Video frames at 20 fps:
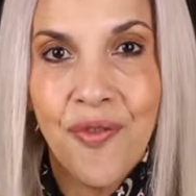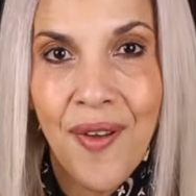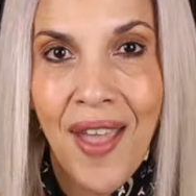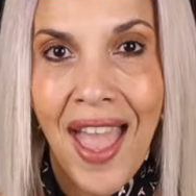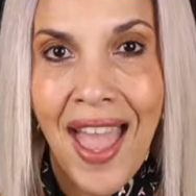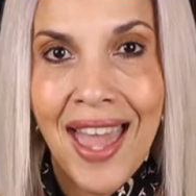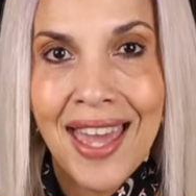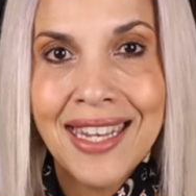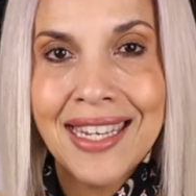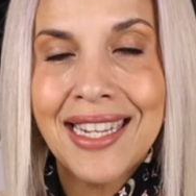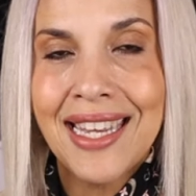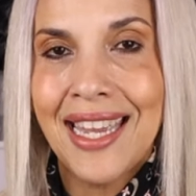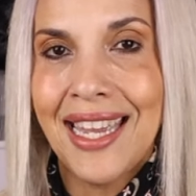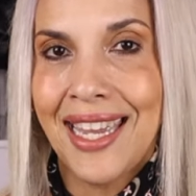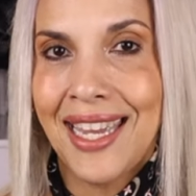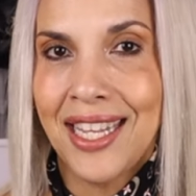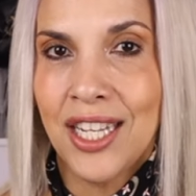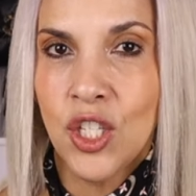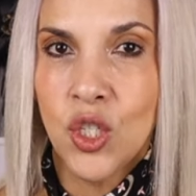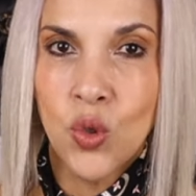fan
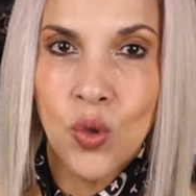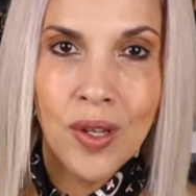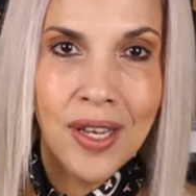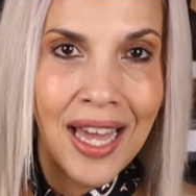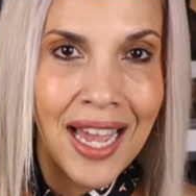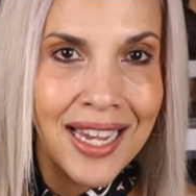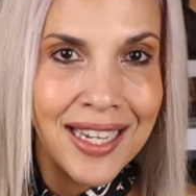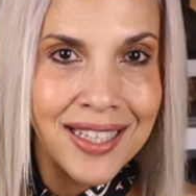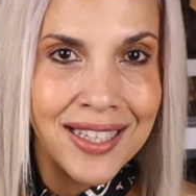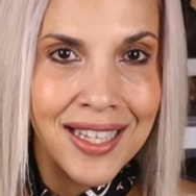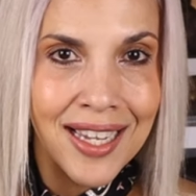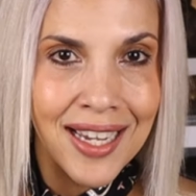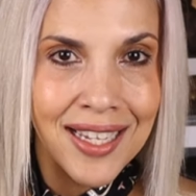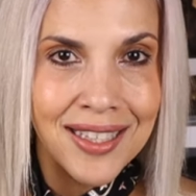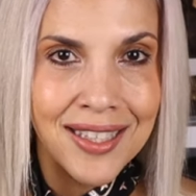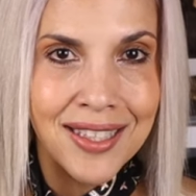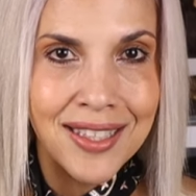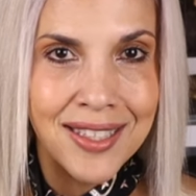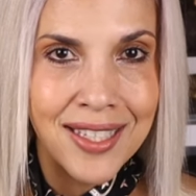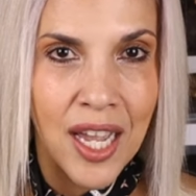and you like
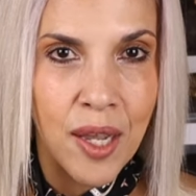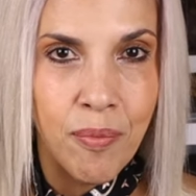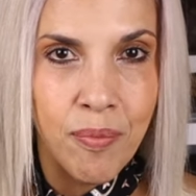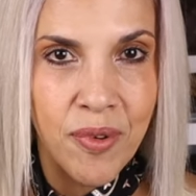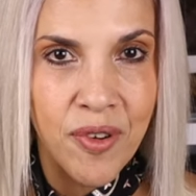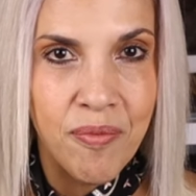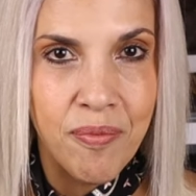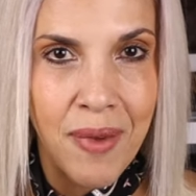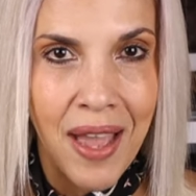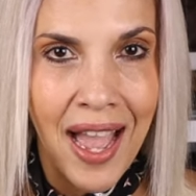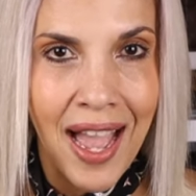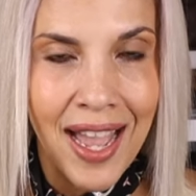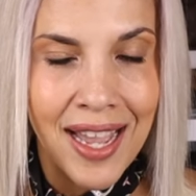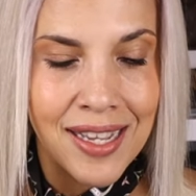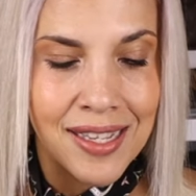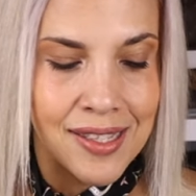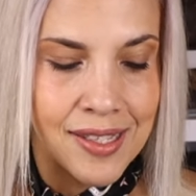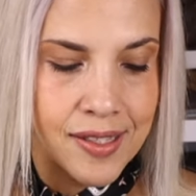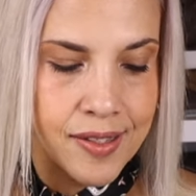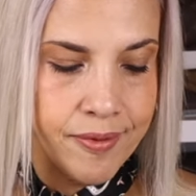that type of
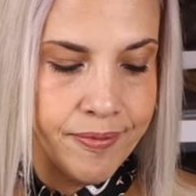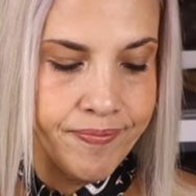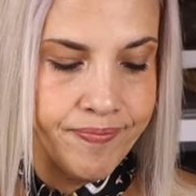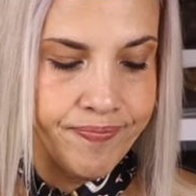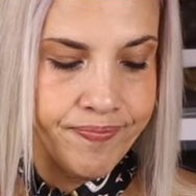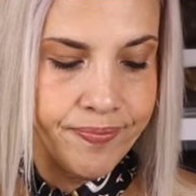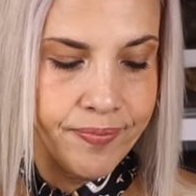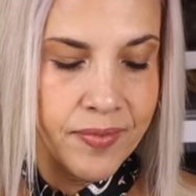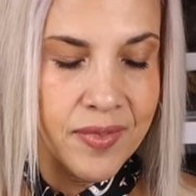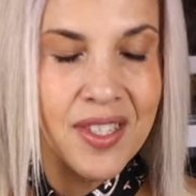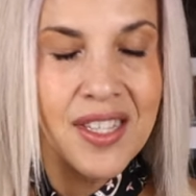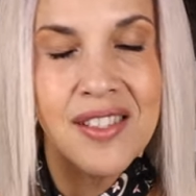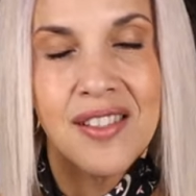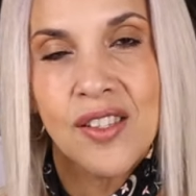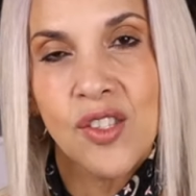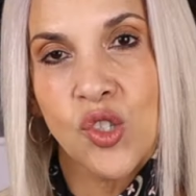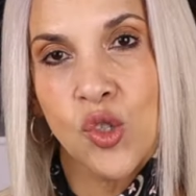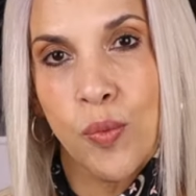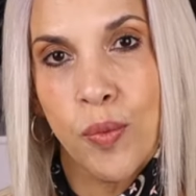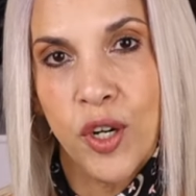bags, this
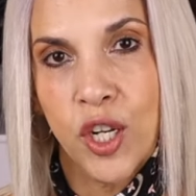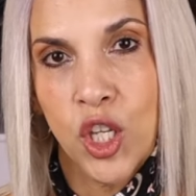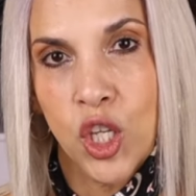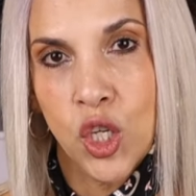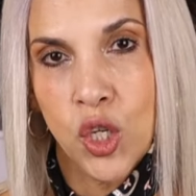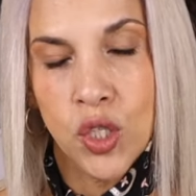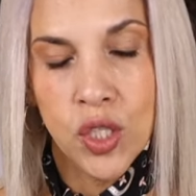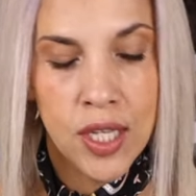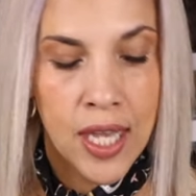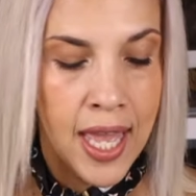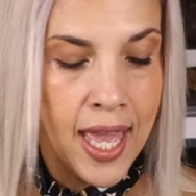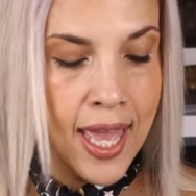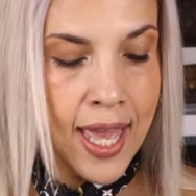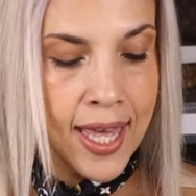is super cute.